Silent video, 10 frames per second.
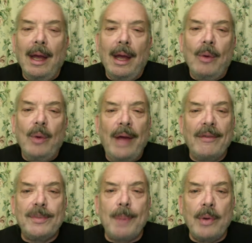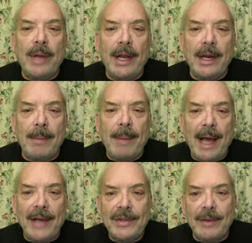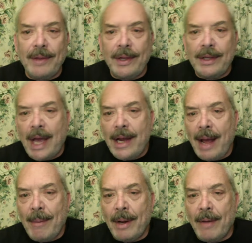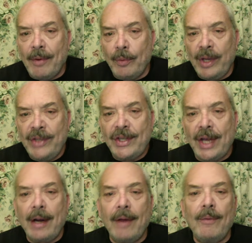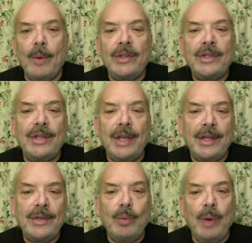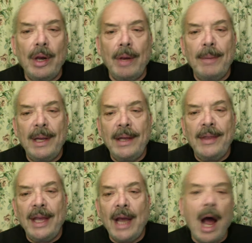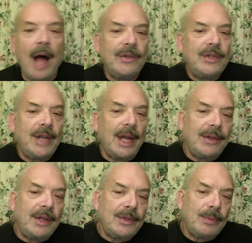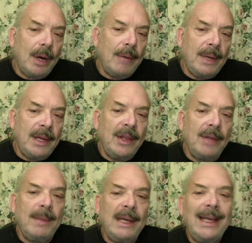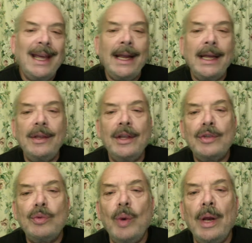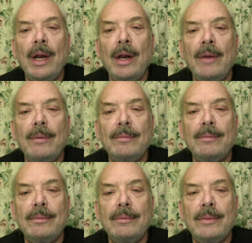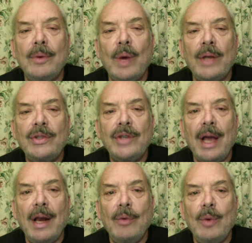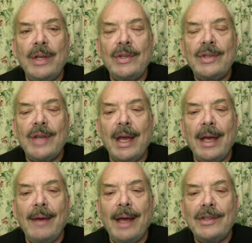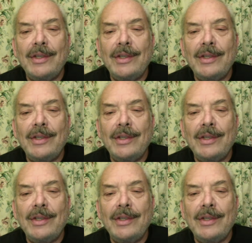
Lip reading: We have spoken in the past of the dynamic of a reset, of which this will be the onset, this will be the beginning, this will, what shall we say,